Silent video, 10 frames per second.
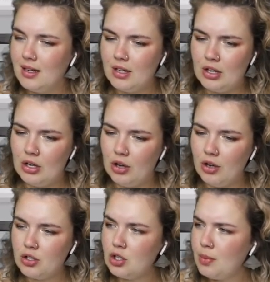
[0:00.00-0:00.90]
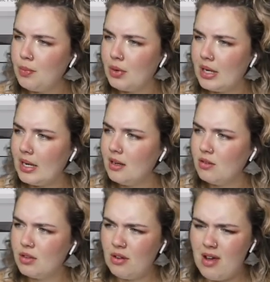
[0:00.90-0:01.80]
not super pretty,
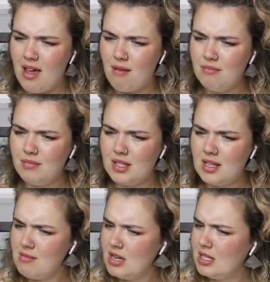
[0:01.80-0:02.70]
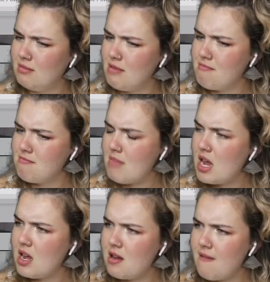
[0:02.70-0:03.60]
although I am seeming to be
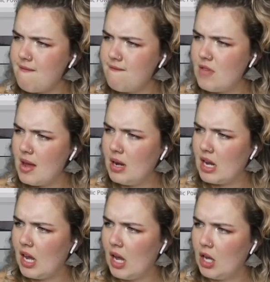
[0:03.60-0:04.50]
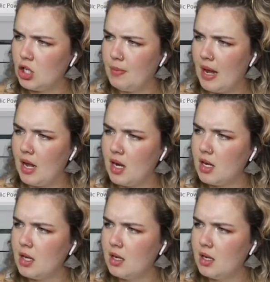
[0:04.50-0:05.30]
making a fair bit of cash back,